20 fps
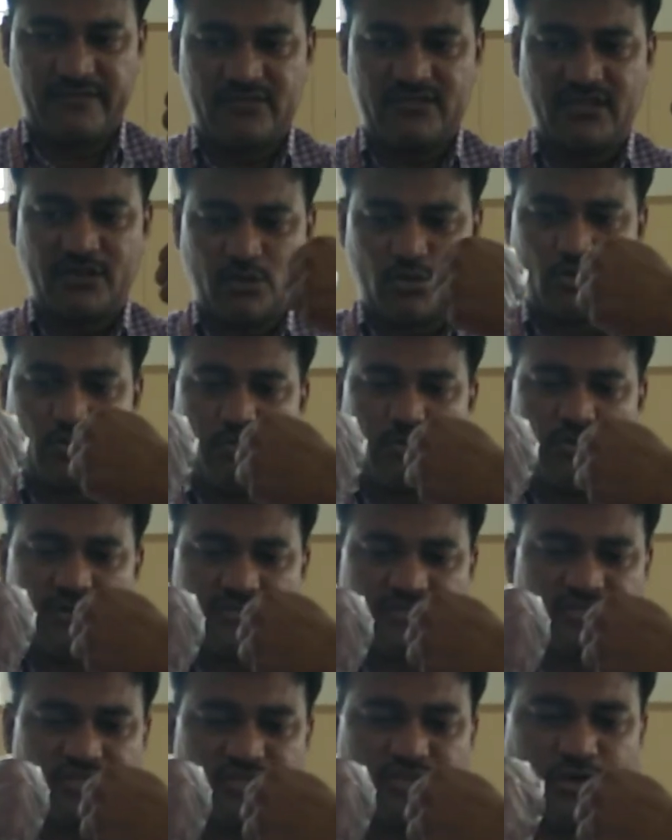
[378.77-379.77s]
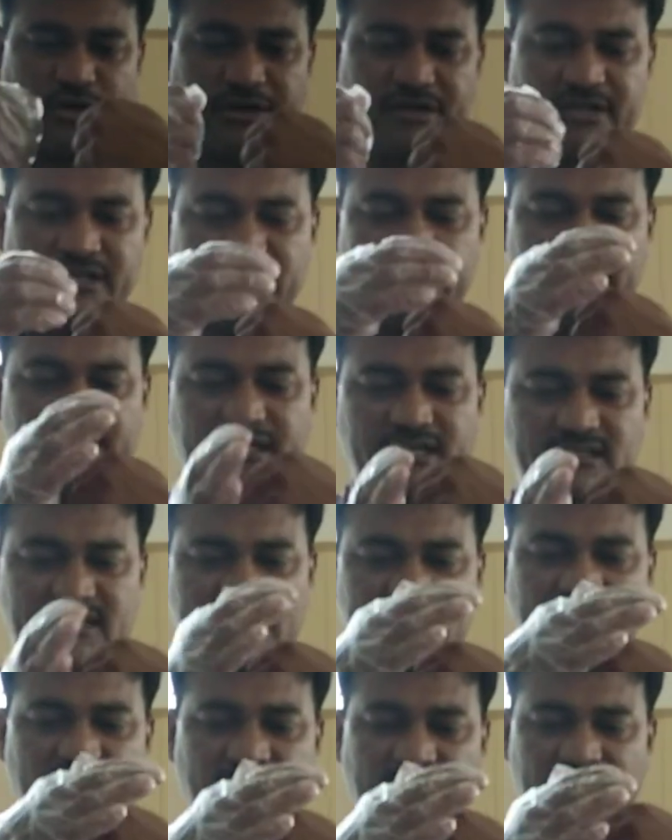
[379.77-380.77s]
these are two bones at the joint, here there is
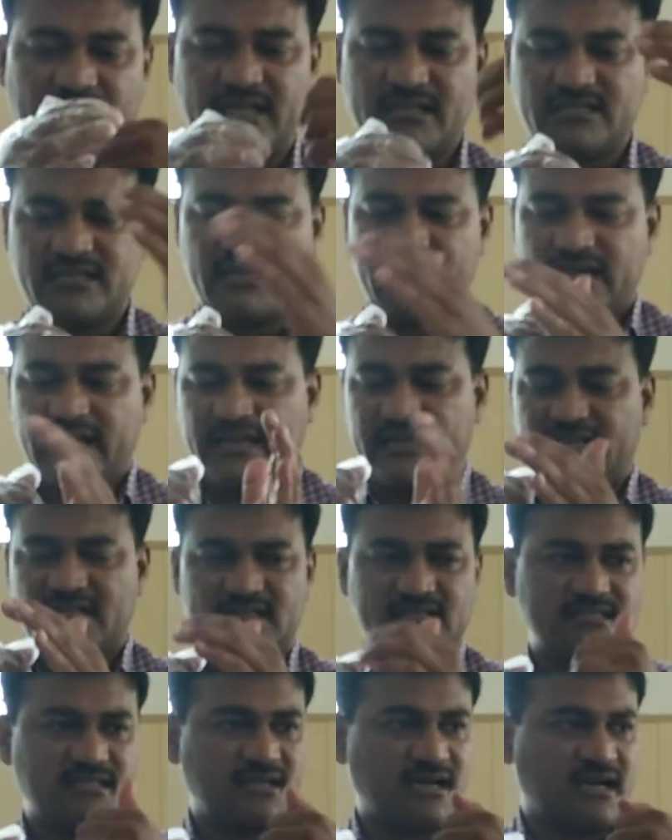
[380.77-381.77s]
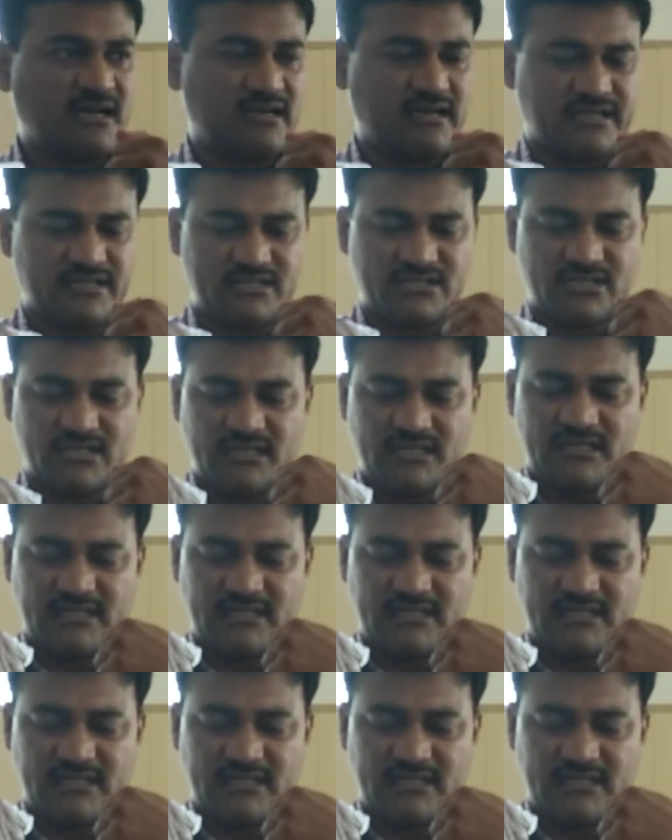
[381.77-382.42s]
a cartilage and here there is a cartilage.